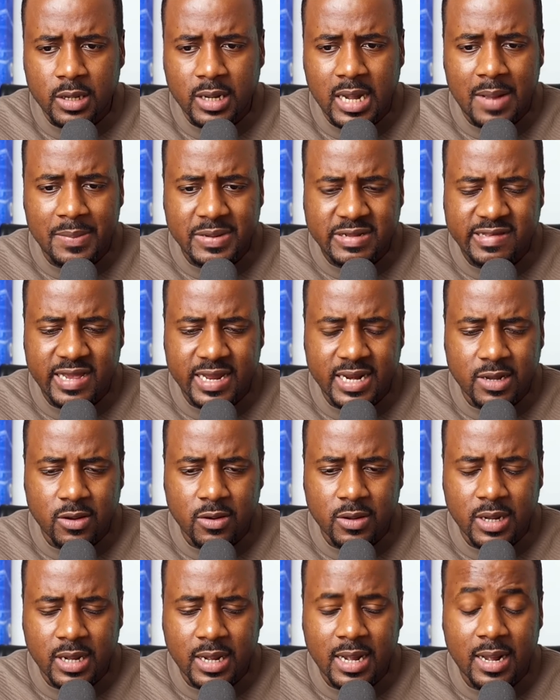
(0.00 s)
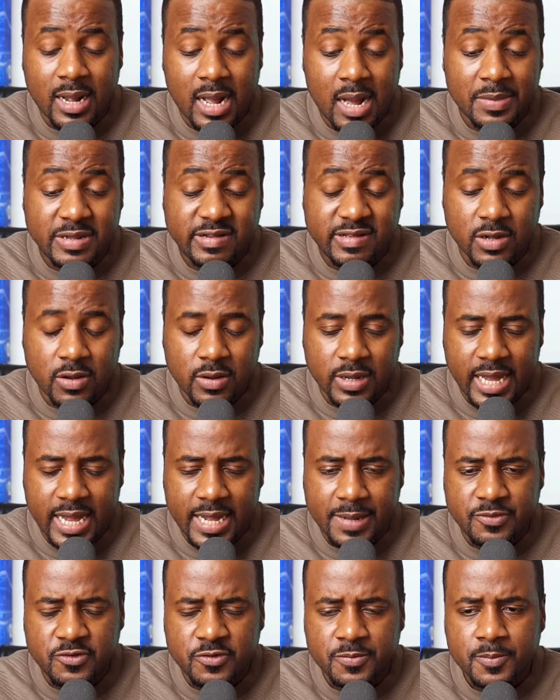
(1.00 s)
Commenting on
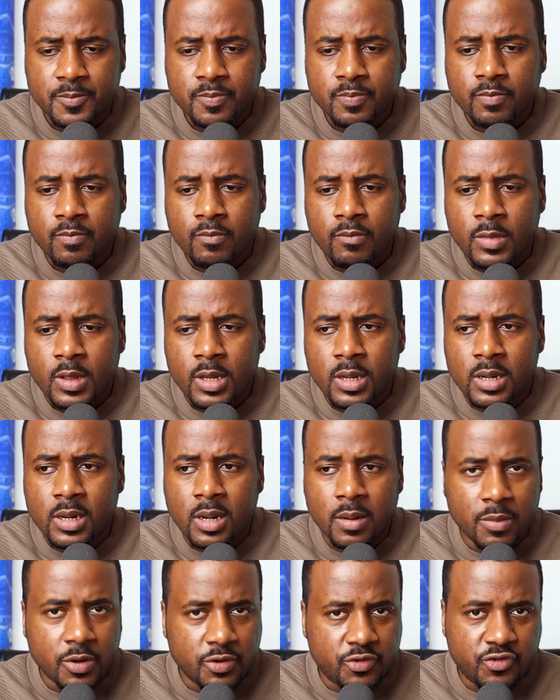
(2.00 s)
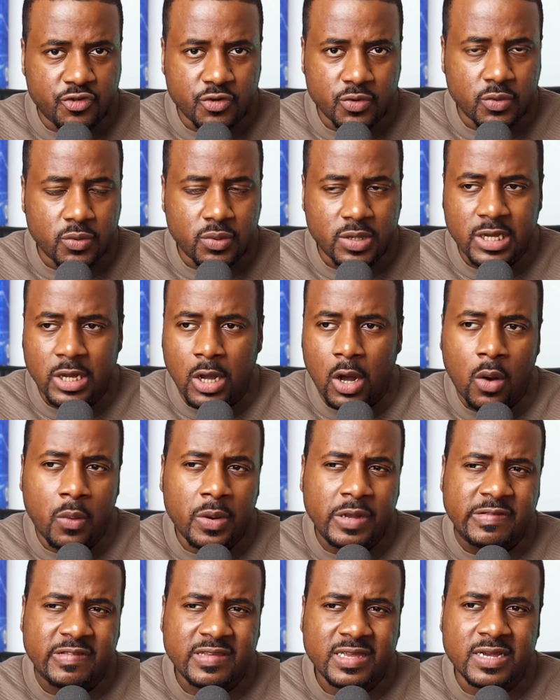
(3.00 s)
games. Number two, he
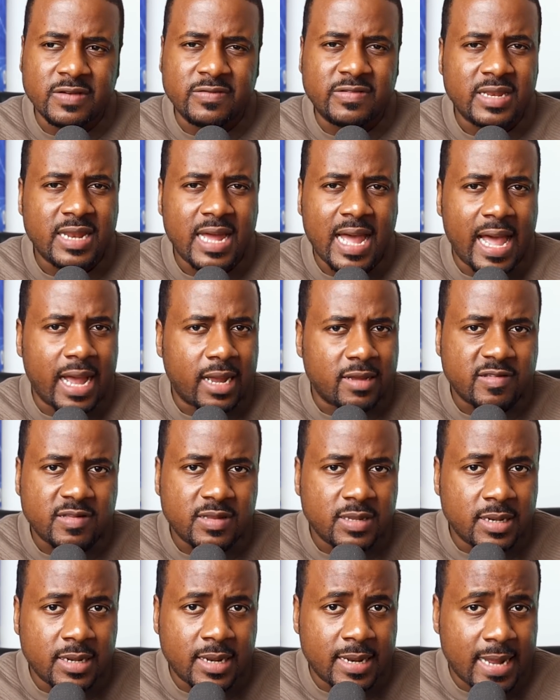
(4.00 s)
always gives an excellent